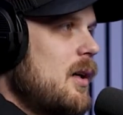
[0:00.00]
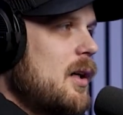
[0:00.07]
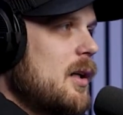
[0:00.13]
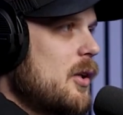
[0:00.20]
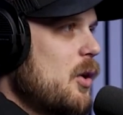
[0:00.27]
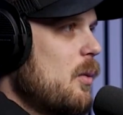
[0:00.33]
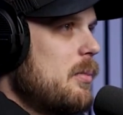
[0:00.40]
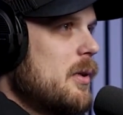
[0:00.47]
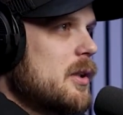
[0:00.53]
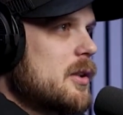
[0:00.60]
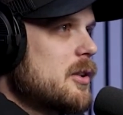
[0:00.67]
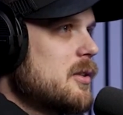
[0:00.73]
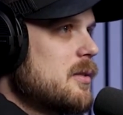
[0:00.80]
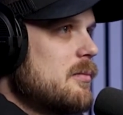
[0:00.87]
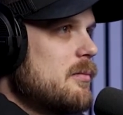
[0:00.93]

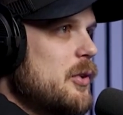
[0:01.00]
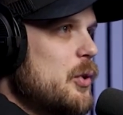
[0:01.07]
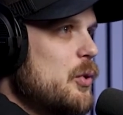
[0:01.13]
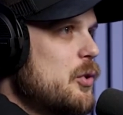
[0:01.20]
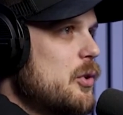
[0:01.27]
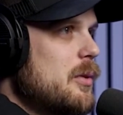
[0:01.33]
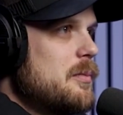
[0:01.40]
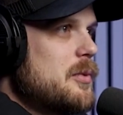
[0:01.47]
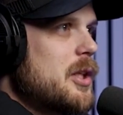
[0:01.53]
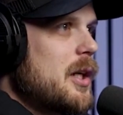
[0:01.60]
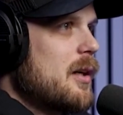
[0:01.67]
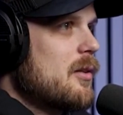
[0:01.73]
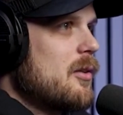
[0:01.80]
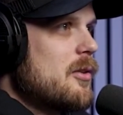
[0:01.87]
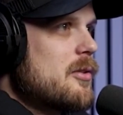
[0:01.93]
YouTube
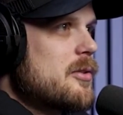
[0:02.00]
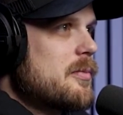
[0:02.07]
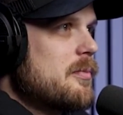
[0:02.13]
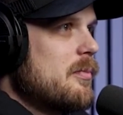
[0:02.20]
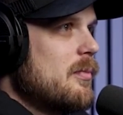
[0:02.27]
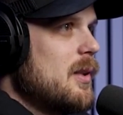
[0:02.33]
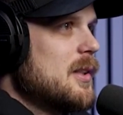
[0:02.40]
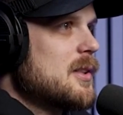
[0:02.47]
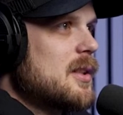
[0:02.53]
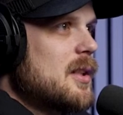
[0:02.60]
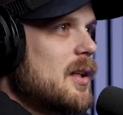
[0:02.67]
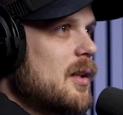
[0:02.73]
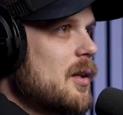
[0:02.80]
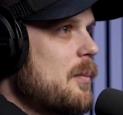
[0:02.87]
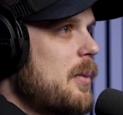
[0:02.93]
channels,
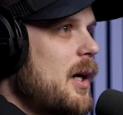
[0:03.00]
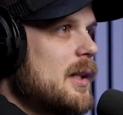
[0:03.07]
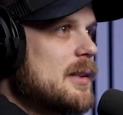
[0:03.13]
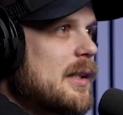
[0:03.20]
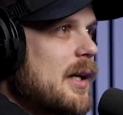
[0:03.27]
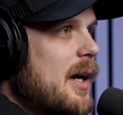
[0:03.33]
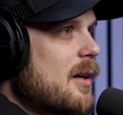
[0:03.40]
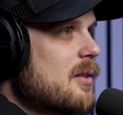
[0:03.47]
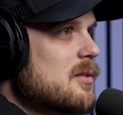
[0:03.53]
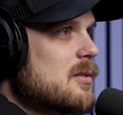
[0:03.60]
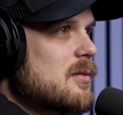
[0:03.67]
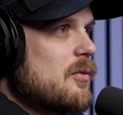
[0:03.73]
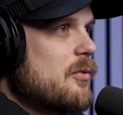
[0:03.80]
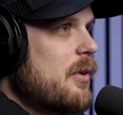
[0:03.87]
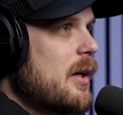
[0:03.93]
listening to
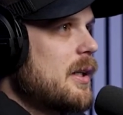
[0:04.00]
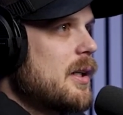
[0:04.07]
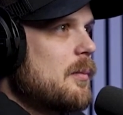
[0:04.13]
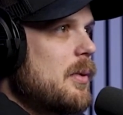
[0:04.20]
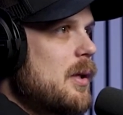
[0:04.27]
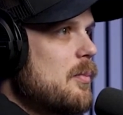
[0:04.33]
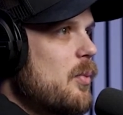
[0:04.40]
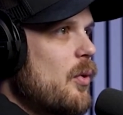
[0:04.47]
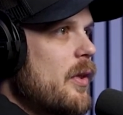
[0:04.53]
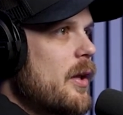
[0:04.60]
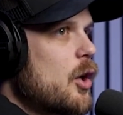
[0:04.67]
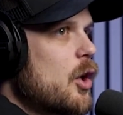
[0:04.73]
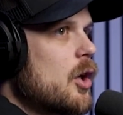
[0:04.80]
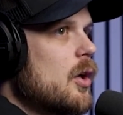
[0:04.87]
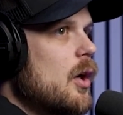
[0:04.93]
podcasts, finding people
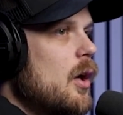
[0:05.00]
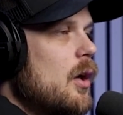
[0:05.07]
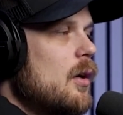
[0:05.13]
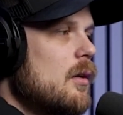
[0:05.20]
that are,